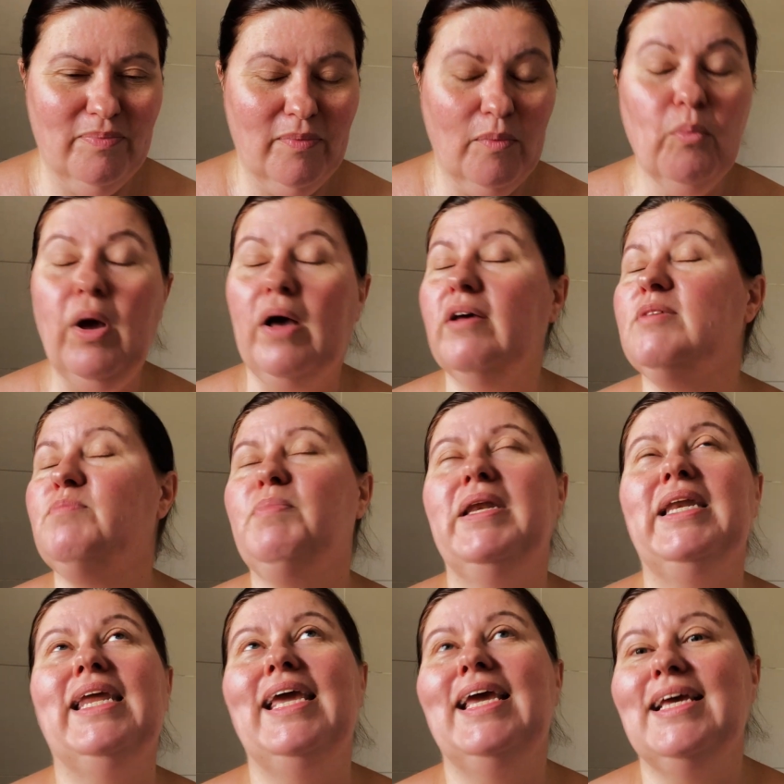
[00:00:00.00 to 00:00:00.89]
well, it's
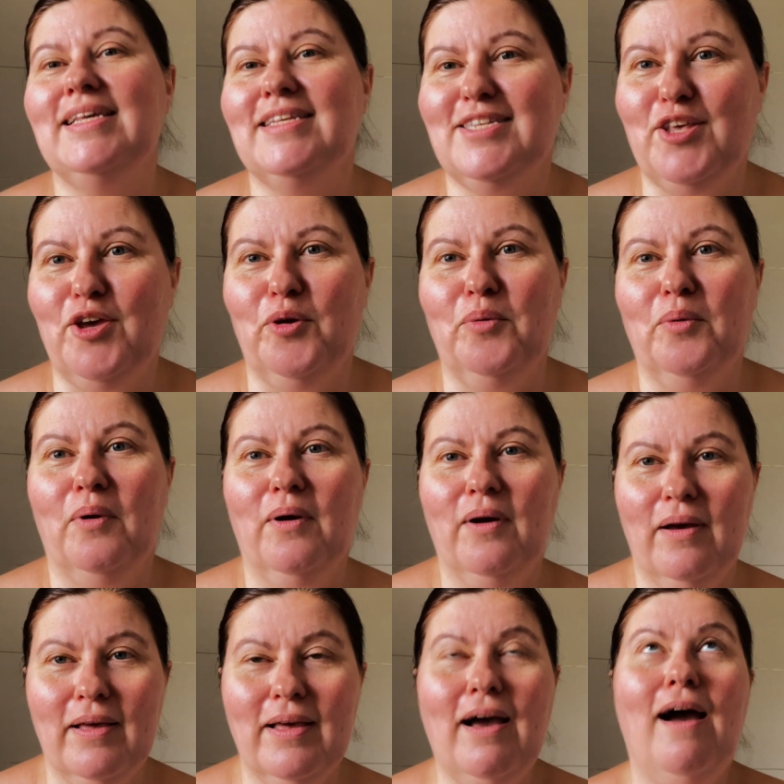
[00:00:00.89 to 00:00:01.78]
been years though.
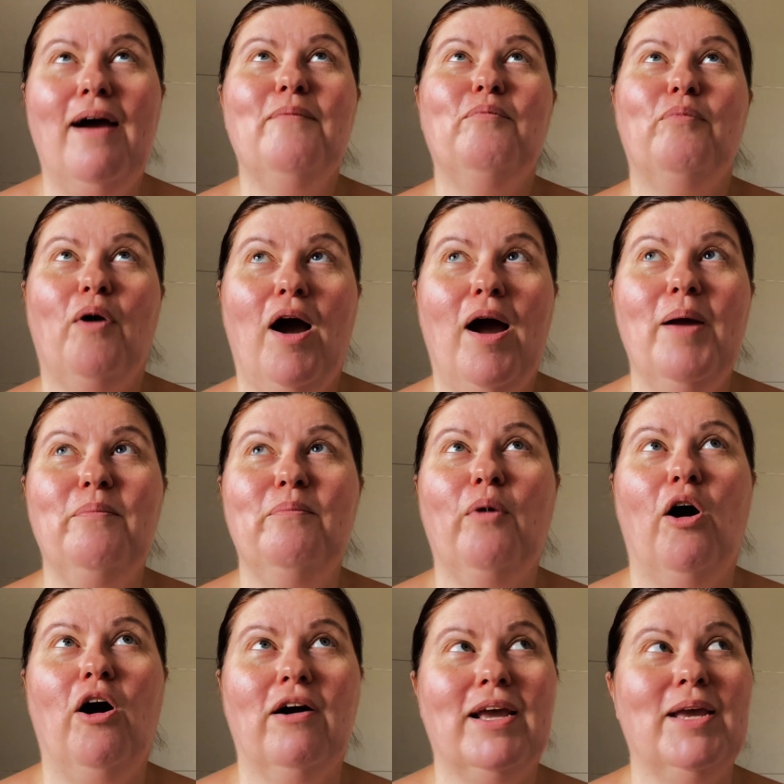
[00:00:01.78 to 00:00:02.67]
I'm
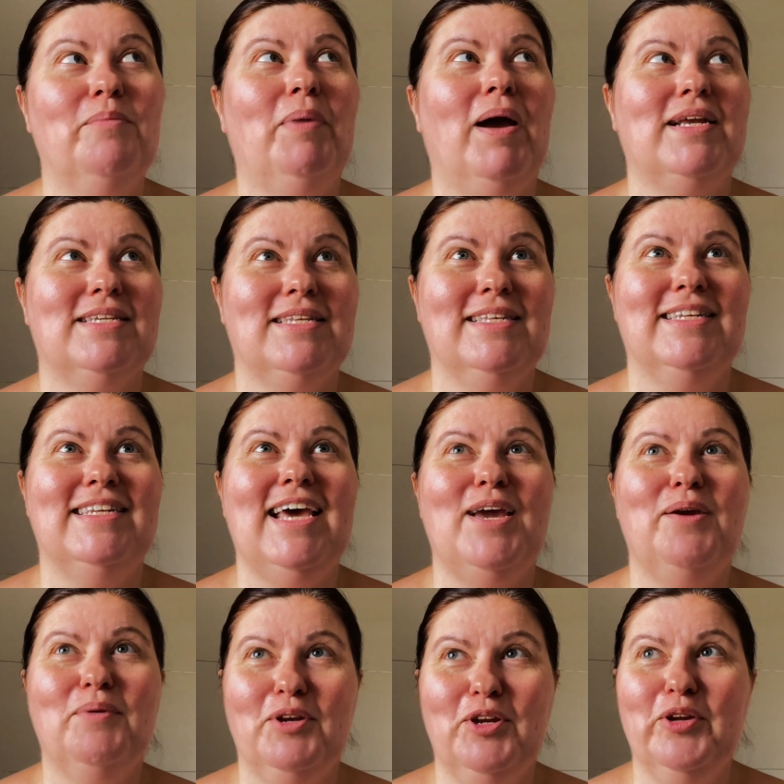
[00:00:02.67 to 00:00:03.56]
harking back to the
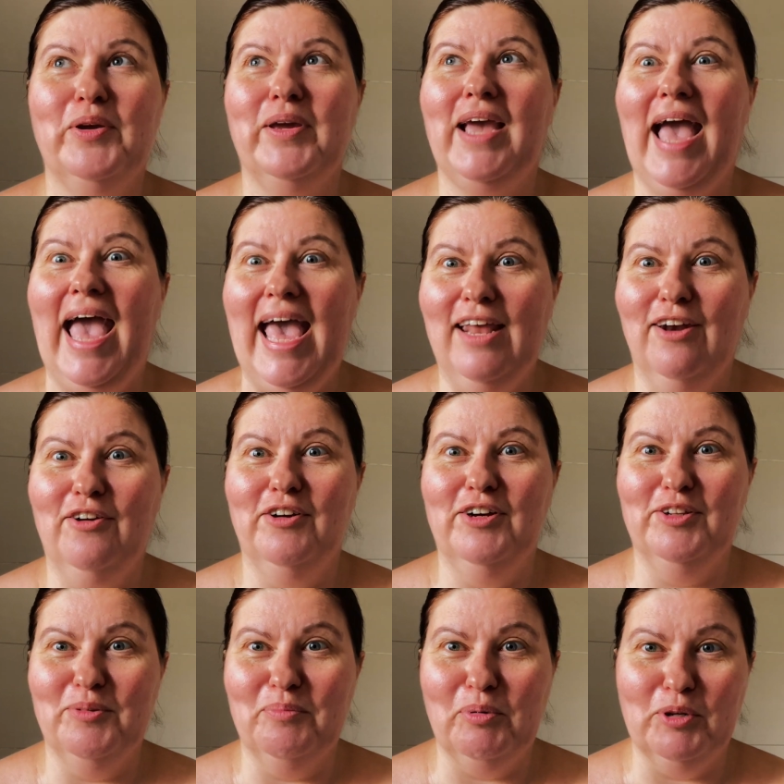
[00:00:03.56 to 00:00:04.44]
day when you could get henna
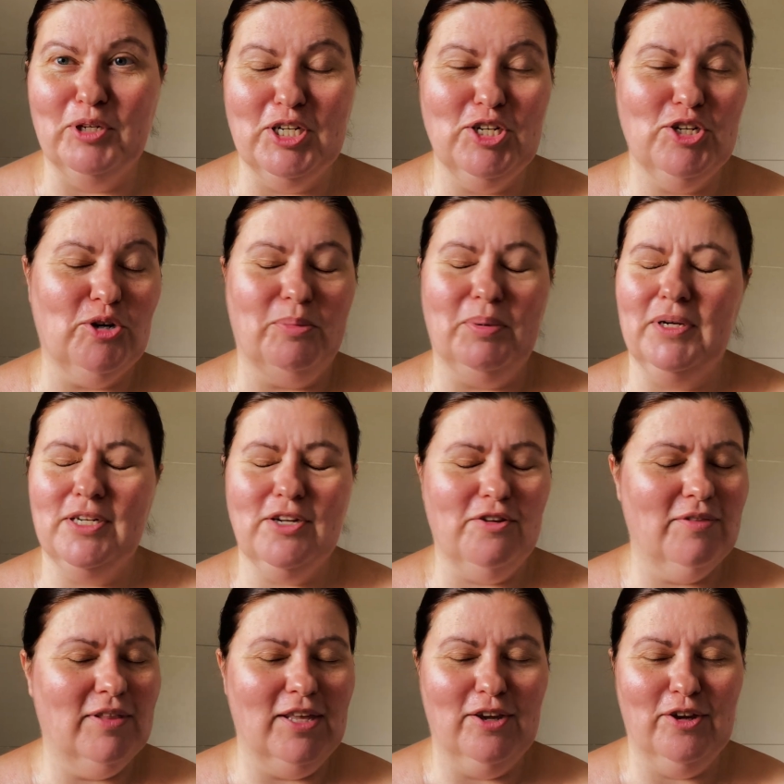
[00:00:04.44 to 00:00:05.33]
in the body shop. I
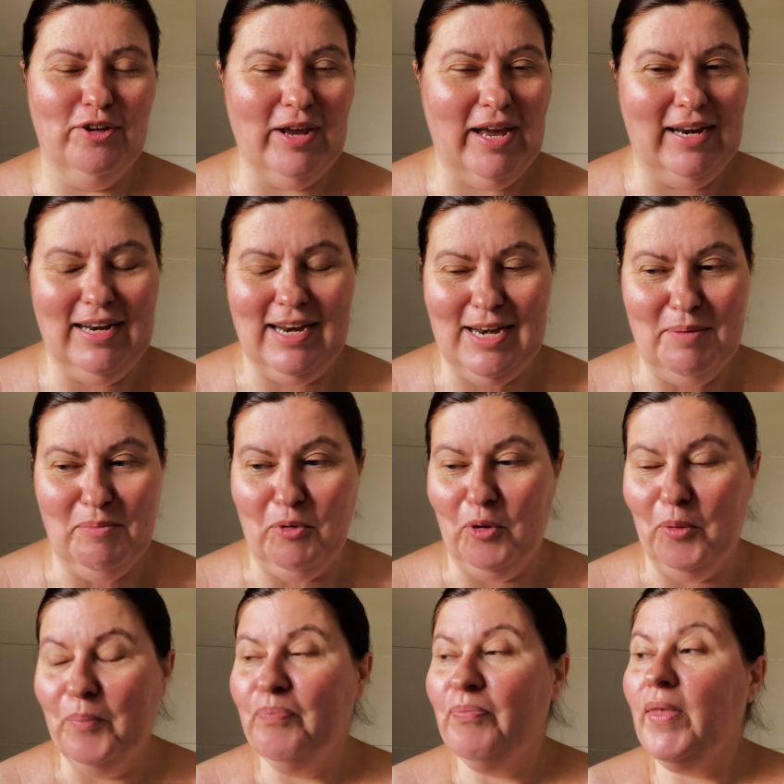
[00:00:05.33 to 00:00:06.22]
don't think you can
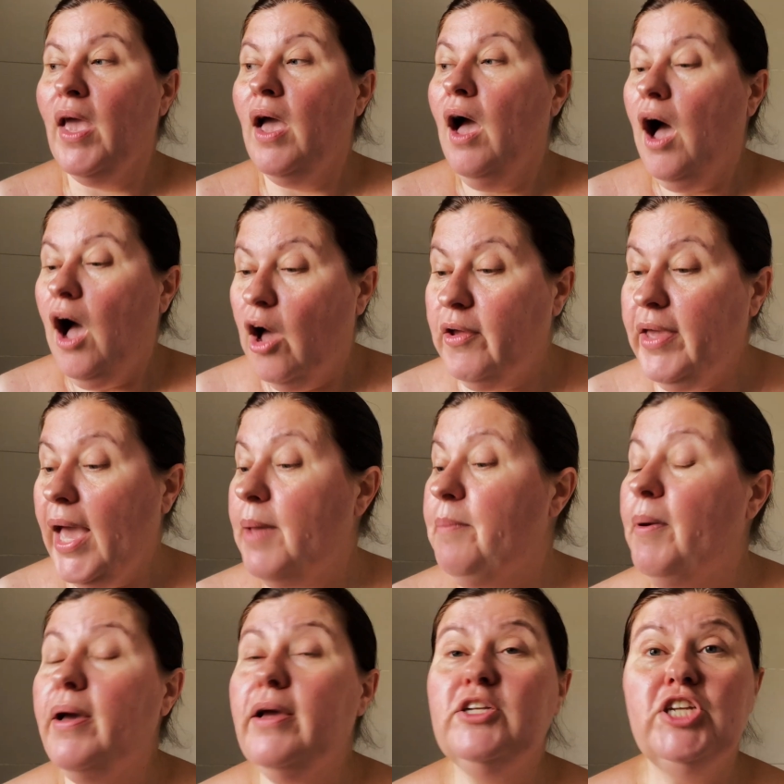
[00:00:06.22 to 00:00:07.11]
anymore. Okay,
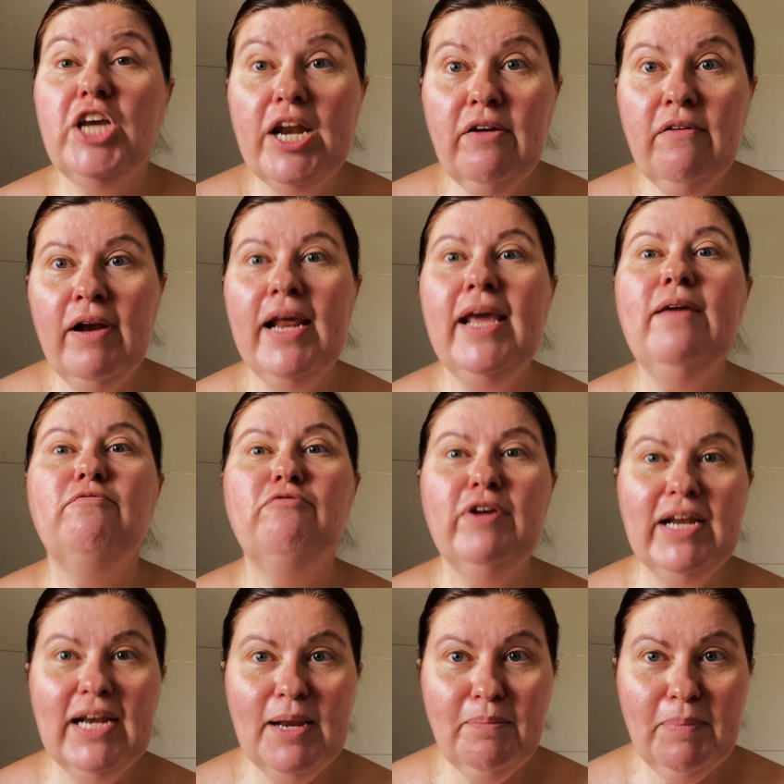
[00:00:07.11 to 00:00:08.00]
but generally
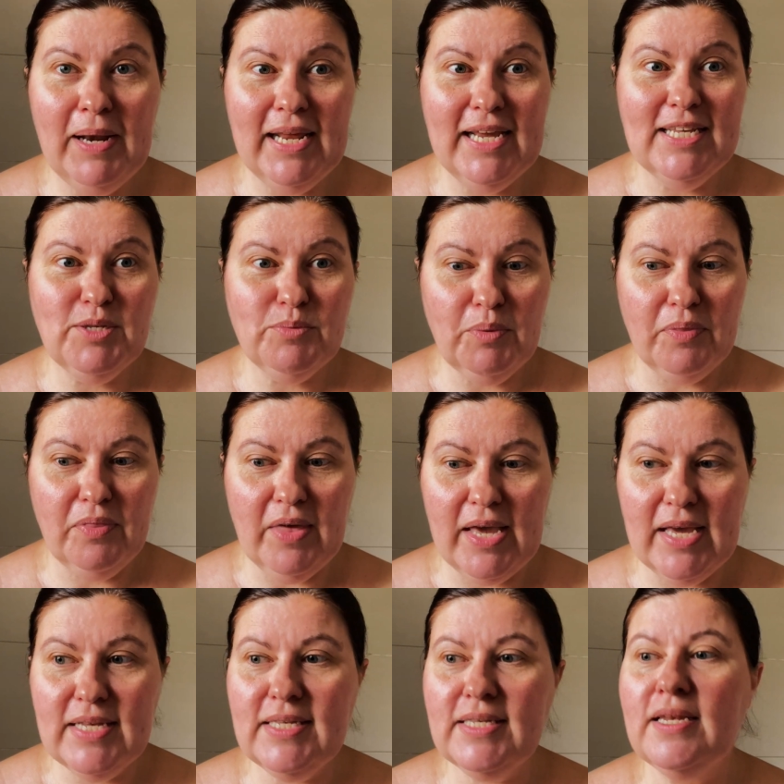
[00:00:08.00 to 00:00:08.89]
really pleased with
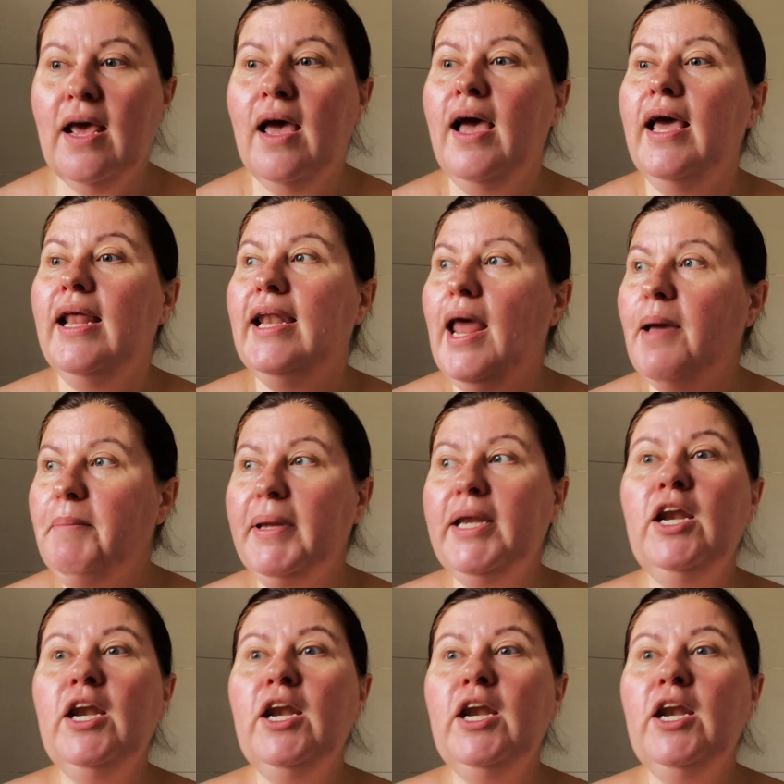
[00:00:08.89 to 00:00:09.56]
this. Let me